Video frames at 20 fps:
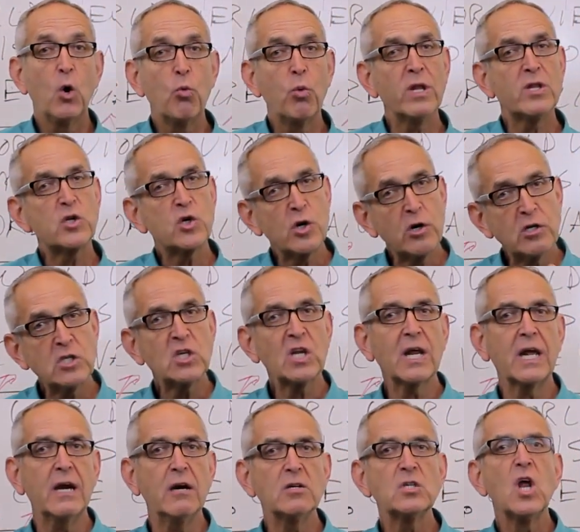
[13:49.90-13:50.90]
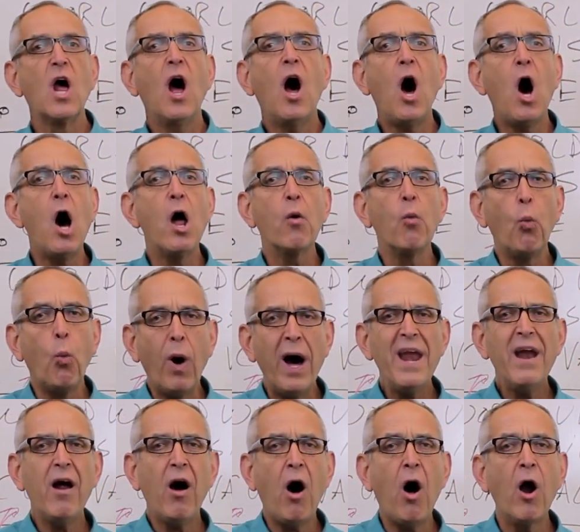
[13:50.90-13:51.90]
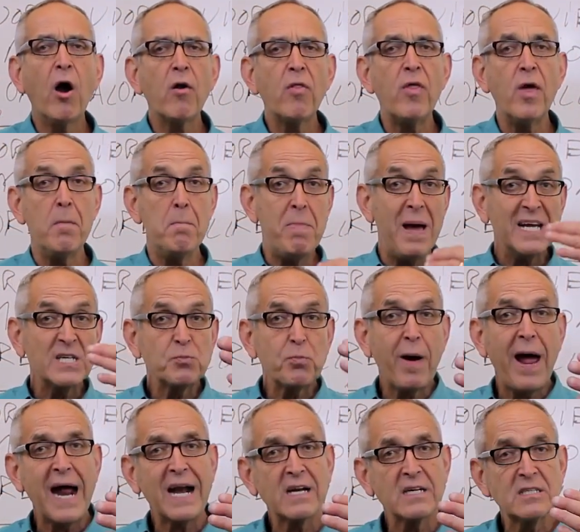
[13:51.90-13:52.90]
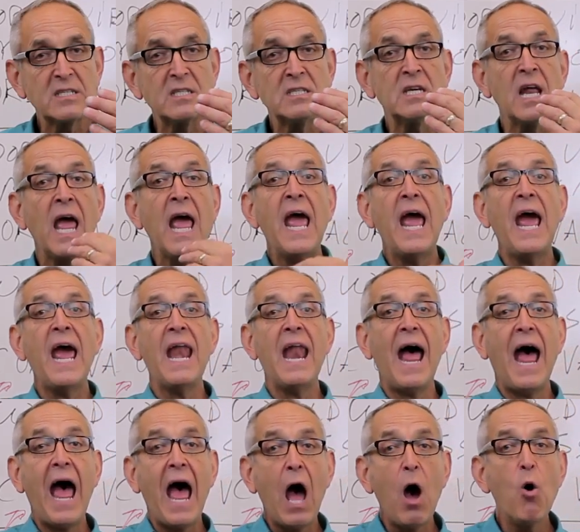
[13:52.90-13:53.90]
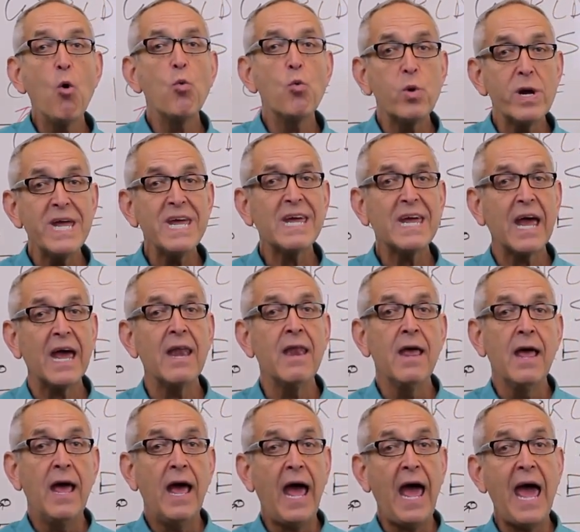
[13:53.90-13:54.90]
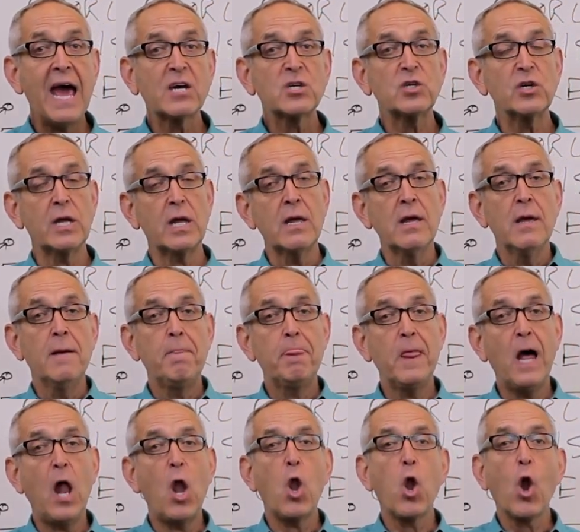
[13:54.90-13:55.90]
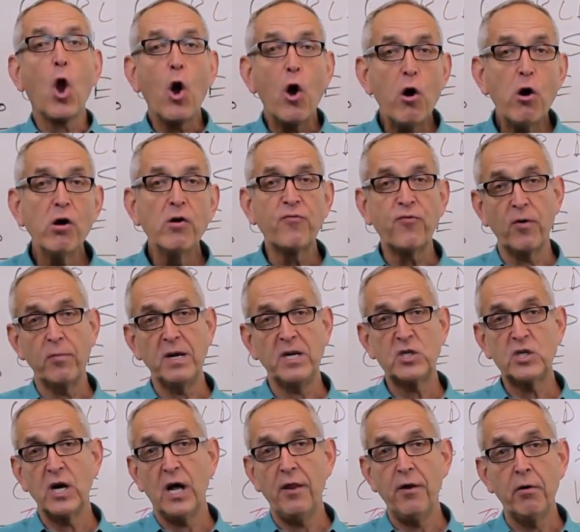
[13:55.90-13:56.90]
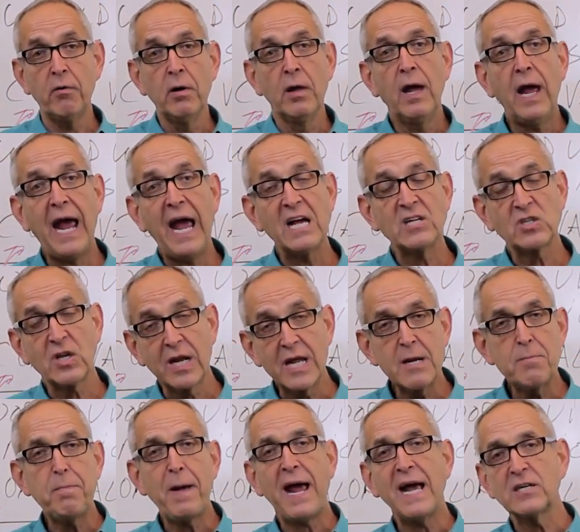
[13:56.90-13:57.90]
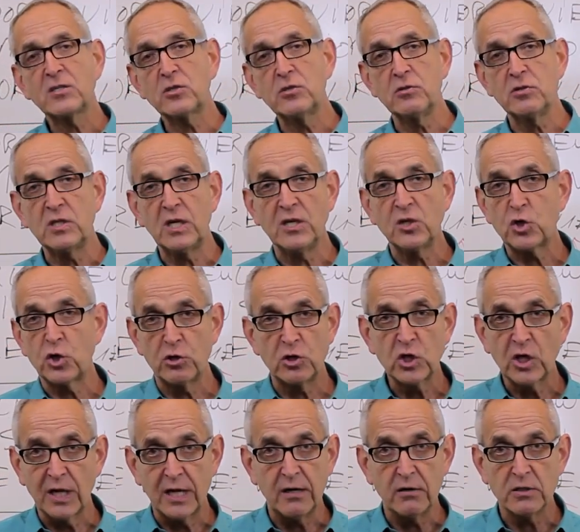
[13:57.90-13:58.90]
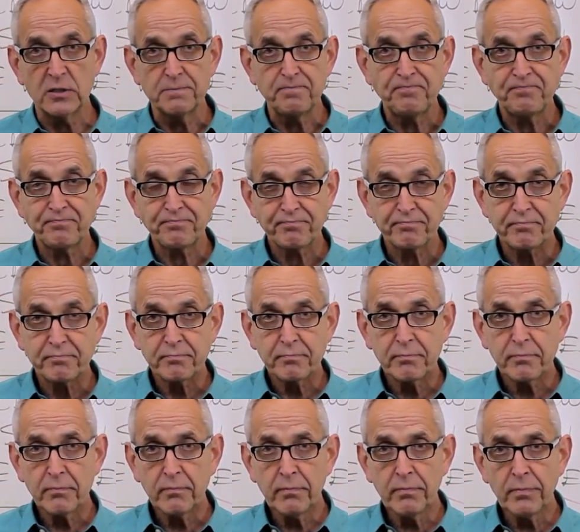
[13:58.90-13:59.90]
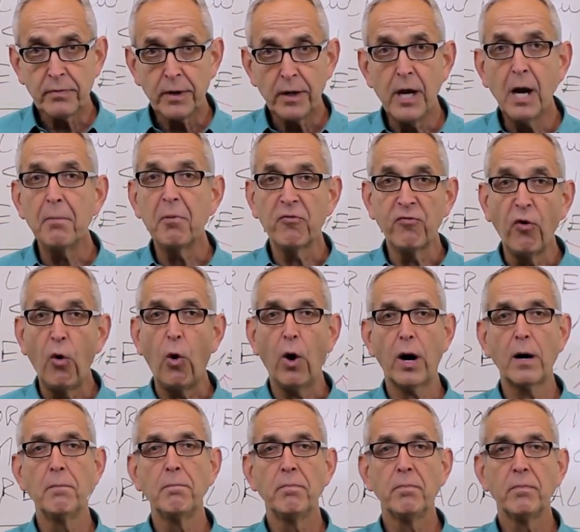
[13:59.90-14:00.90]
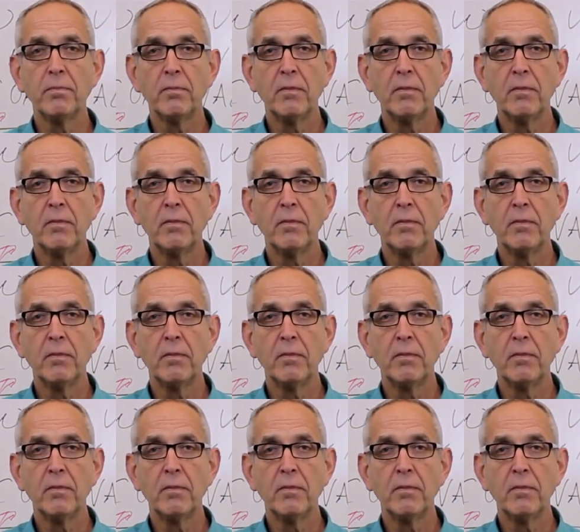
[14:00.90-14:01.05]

with church leaders on what are the best practices and how we can actually learn from each other as lead pastors and church leaders. Number four,